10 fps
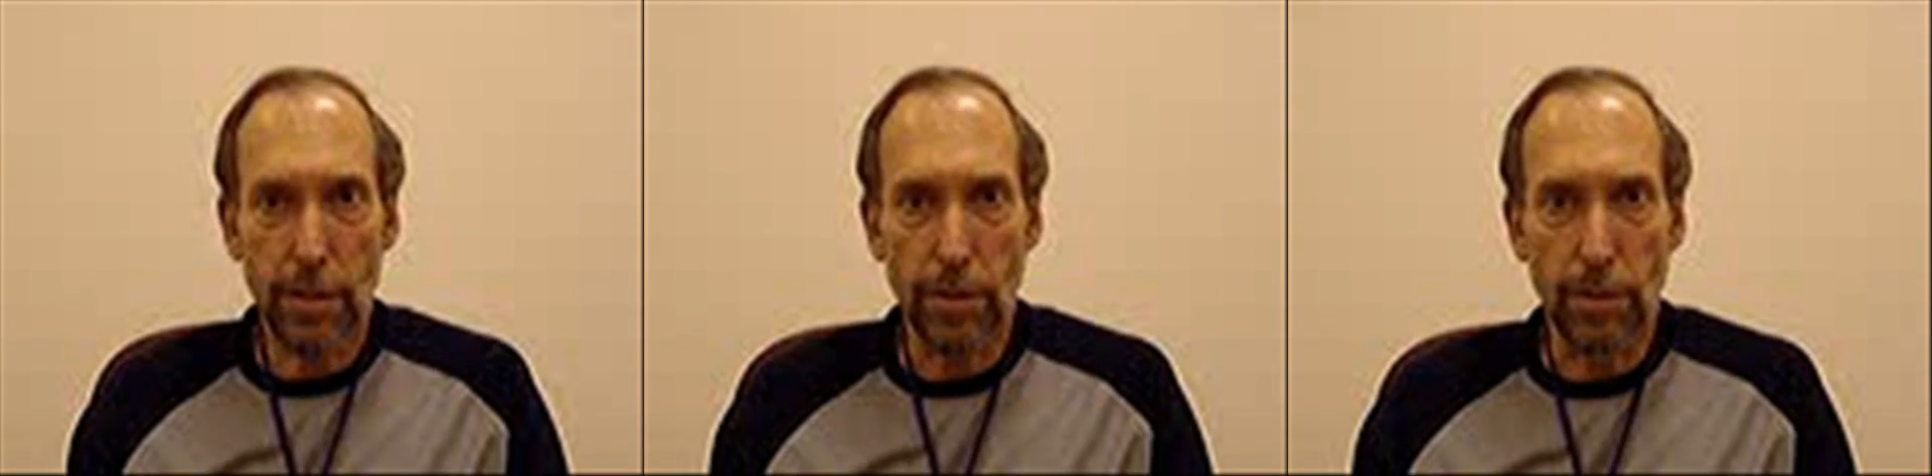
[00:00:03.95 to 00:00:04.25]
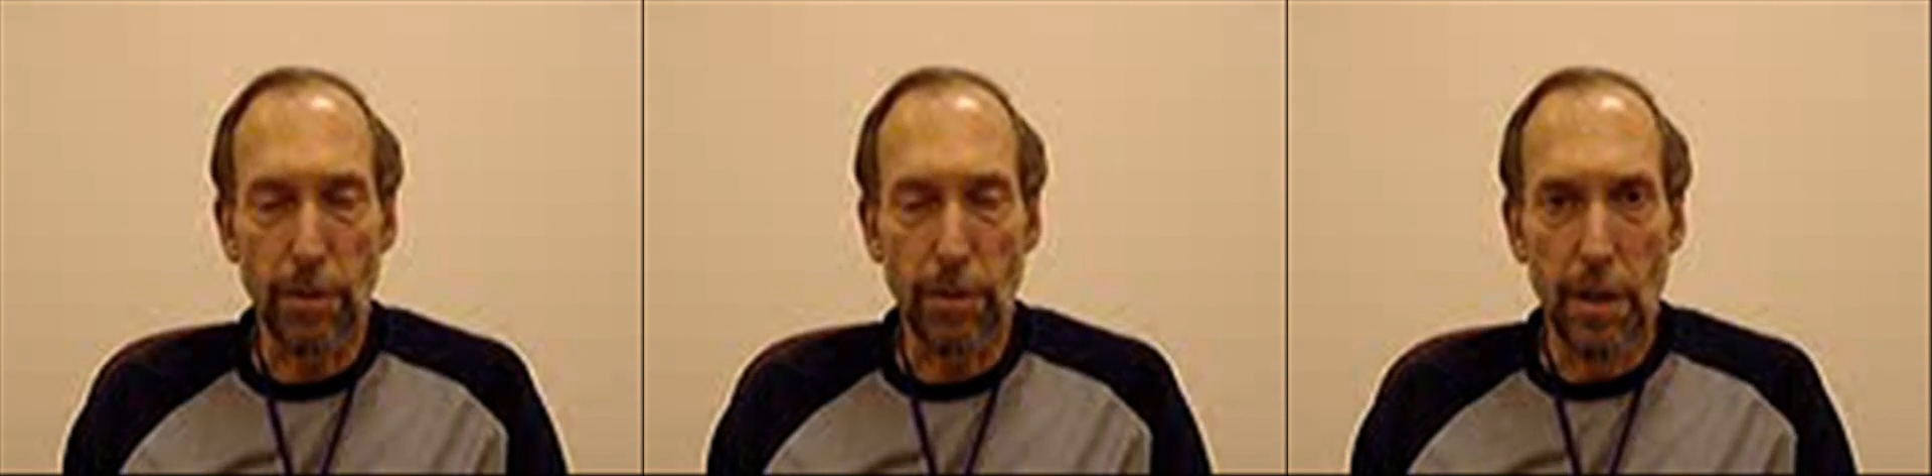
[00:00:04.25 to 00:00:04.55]

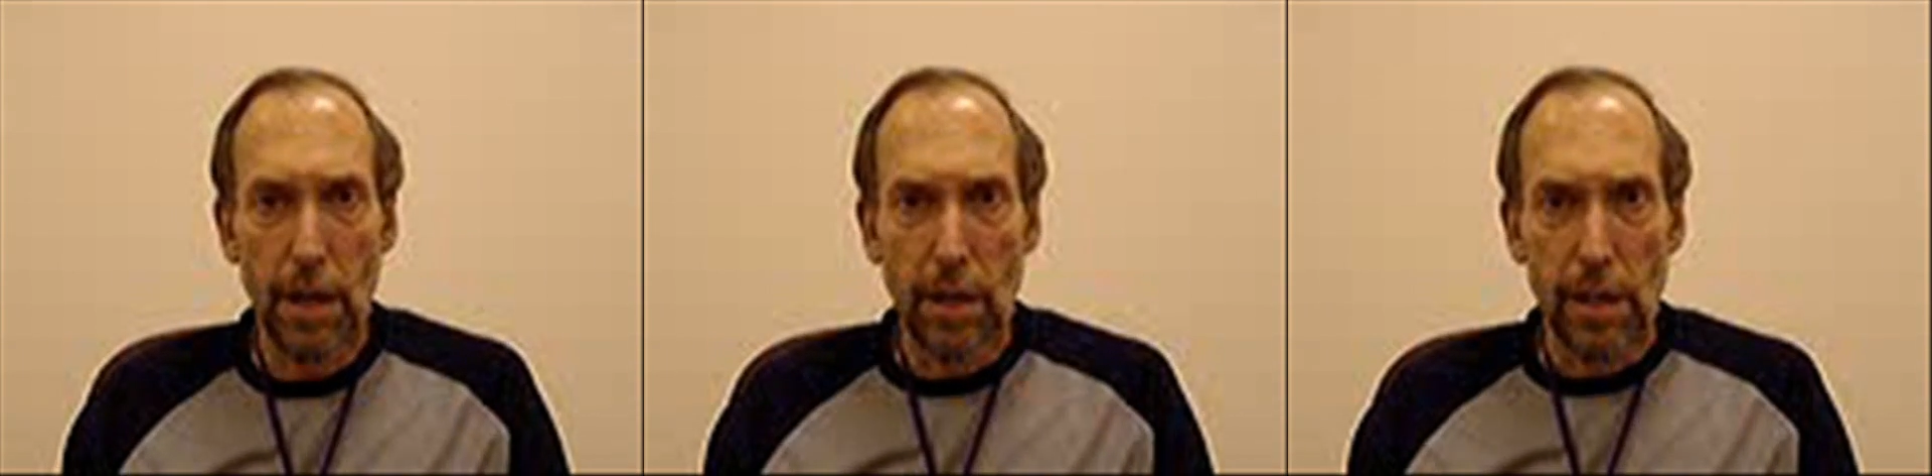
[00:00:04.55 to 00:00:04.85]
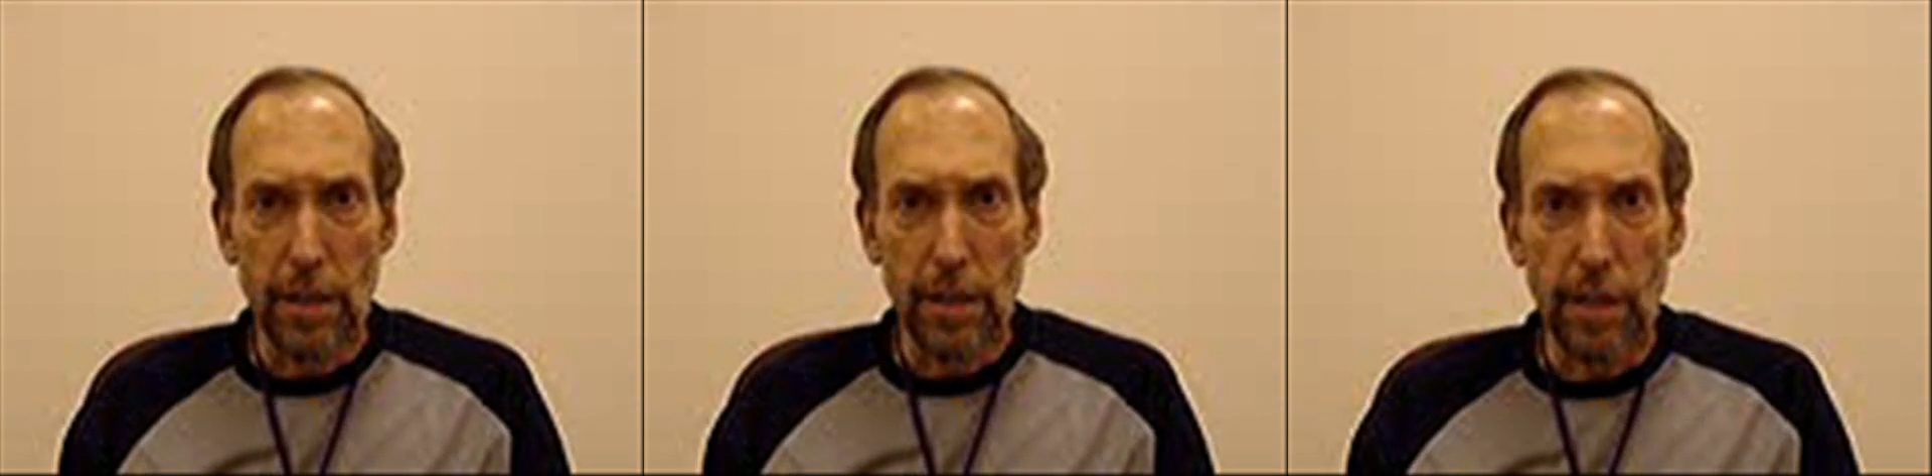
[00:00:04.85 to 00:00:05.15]

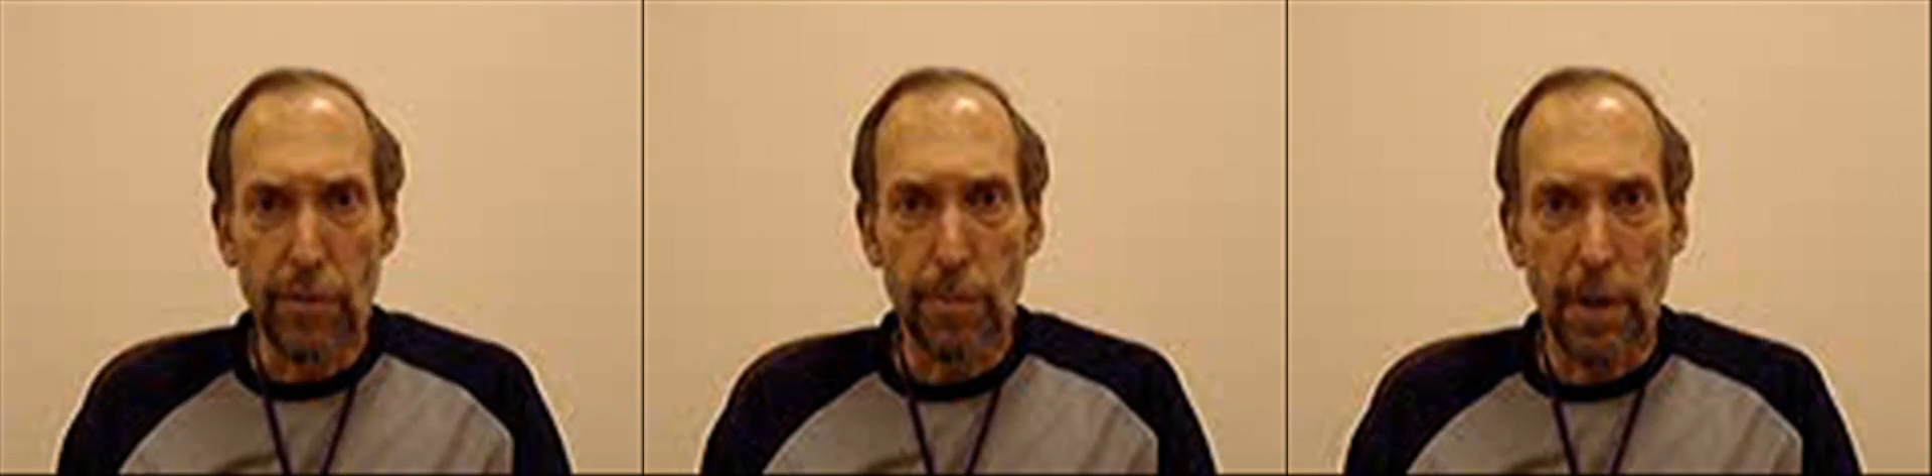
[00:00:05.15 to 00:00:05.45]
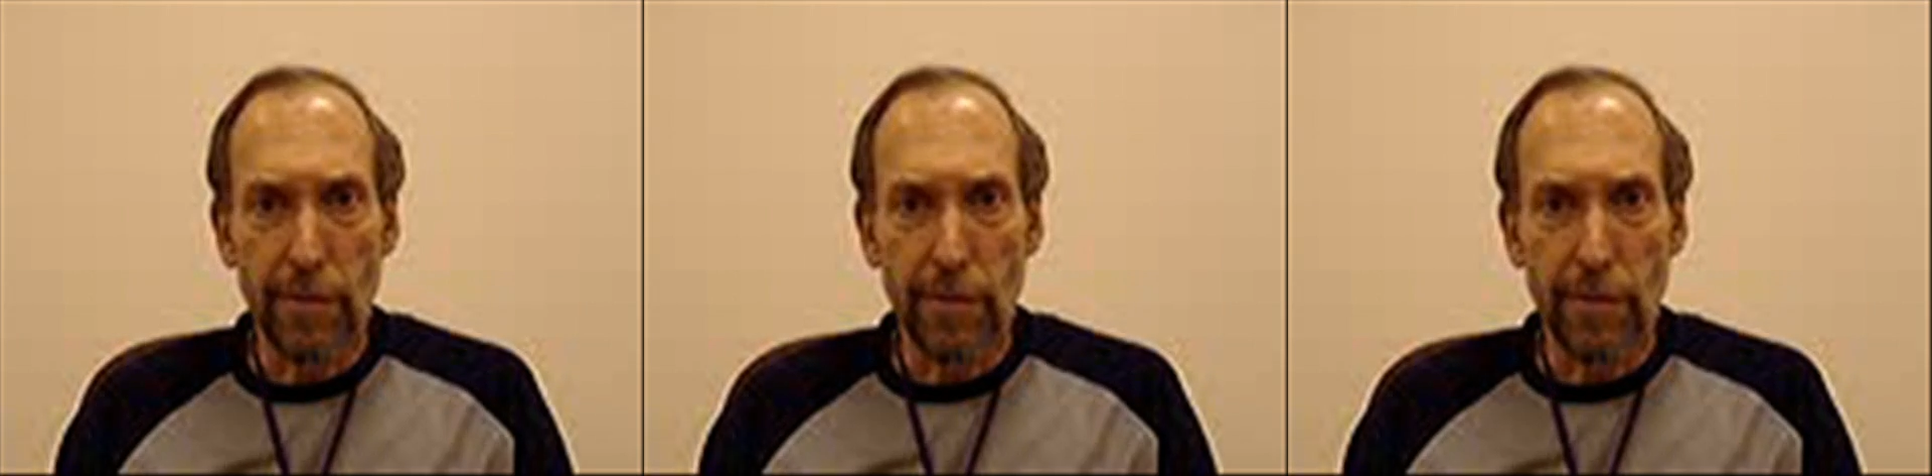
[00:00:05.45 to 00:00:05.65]
to give you my